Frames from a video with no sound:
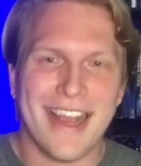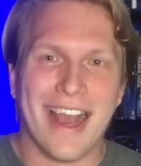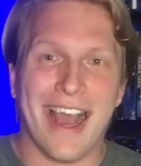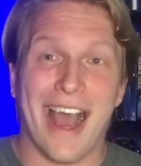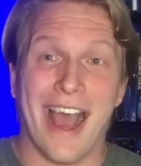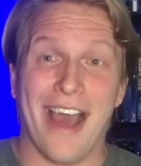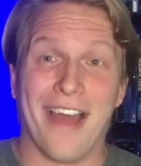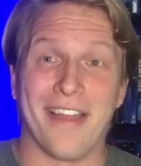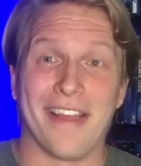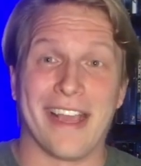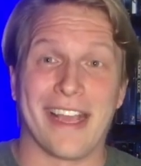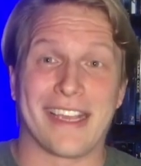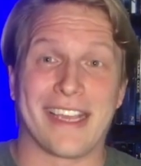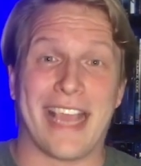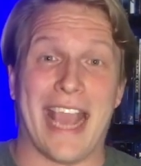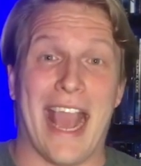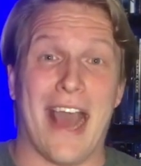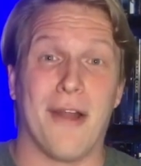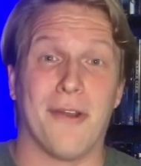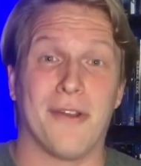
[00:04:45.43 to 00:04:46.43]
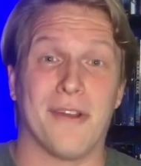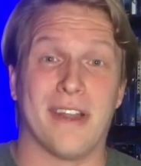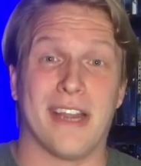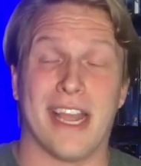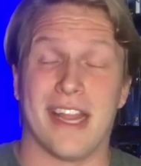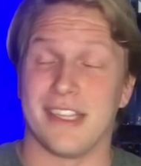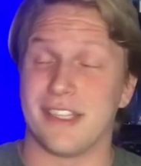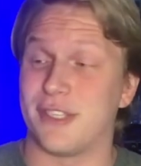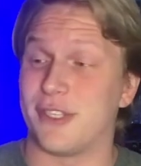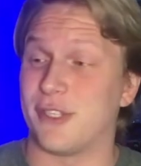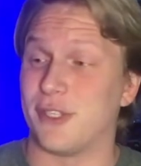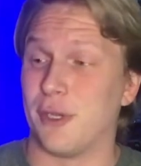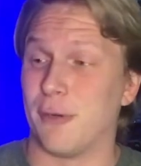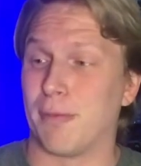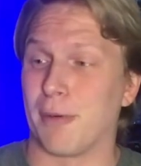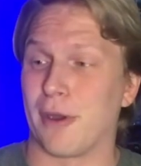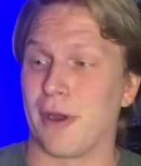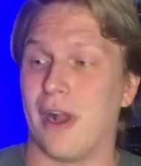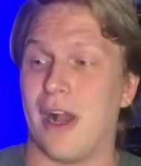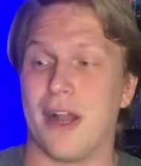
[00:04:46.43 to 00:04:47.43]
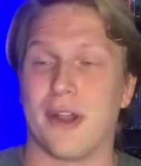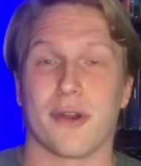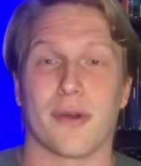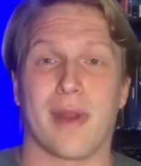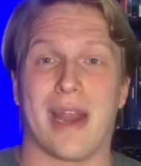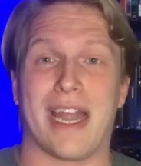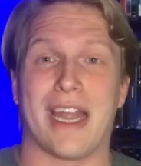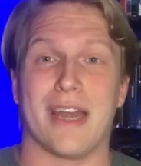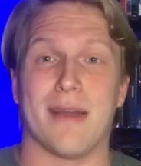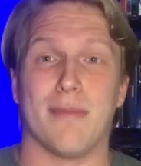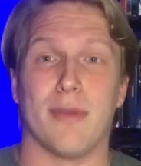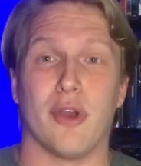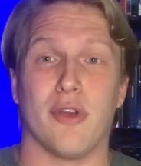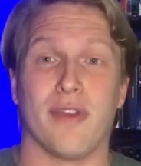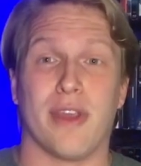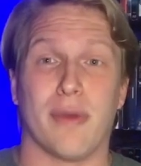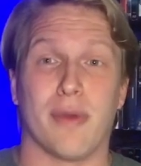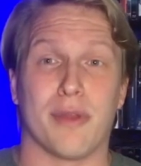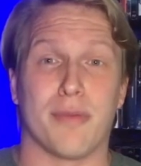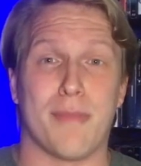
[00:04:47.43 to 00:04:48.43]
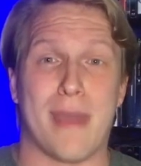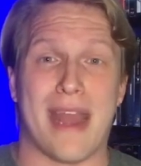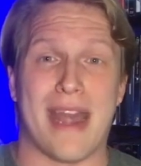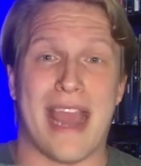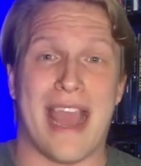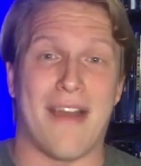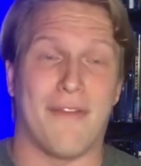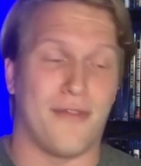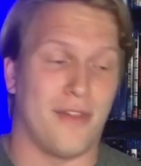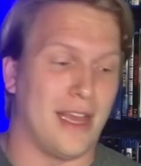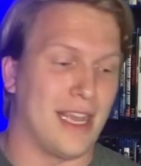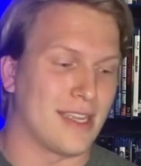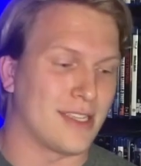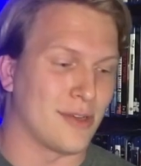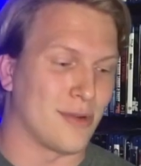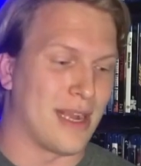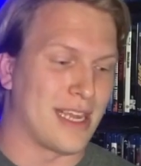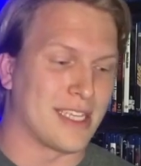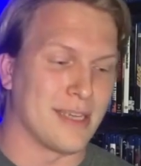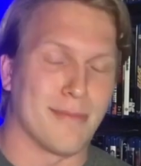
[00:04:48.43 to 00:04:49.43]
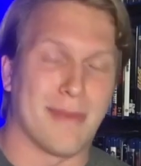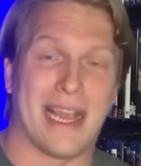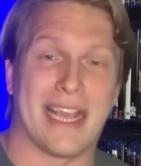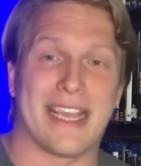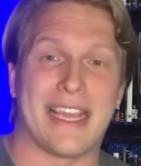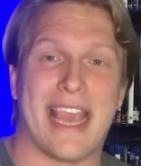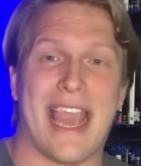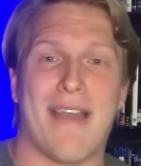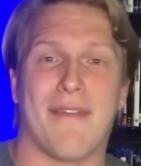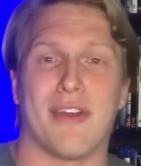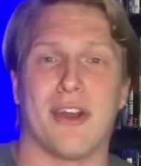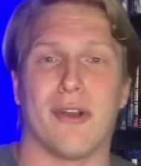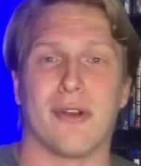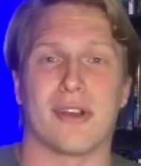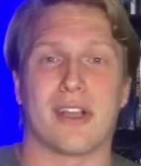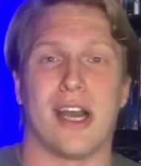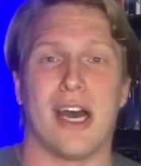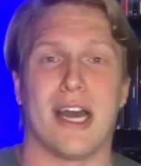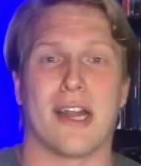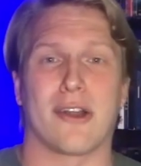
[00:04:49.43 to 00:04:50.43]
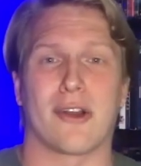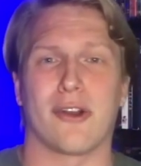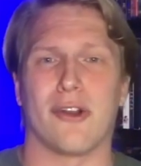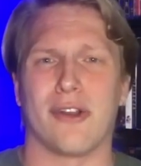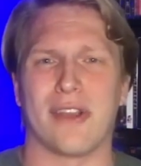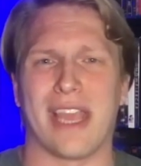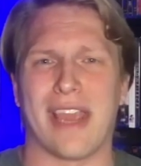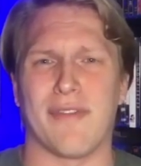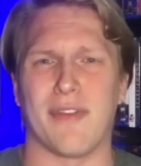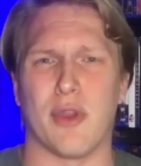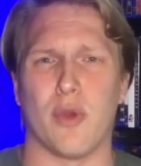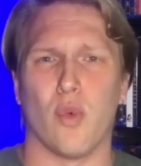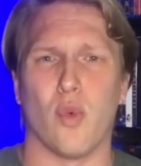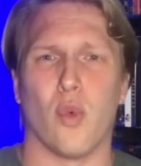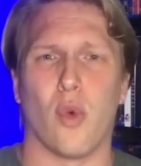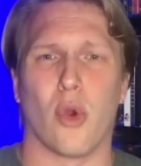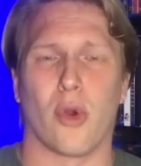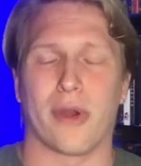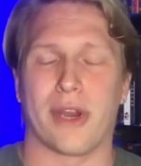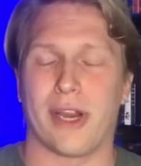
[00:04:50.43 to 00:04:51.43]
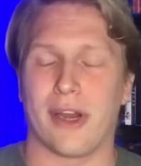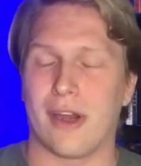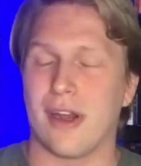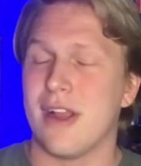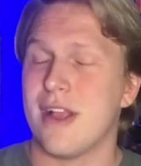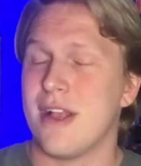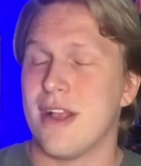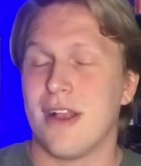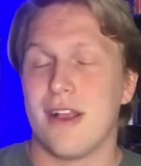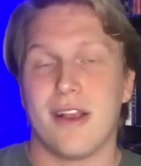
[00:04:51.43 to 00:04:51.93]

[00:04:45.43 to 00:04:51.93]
The Accountant, a super underrated movie with Ben Affleck, directed by Gavin O'Connor, who gave you Warrior.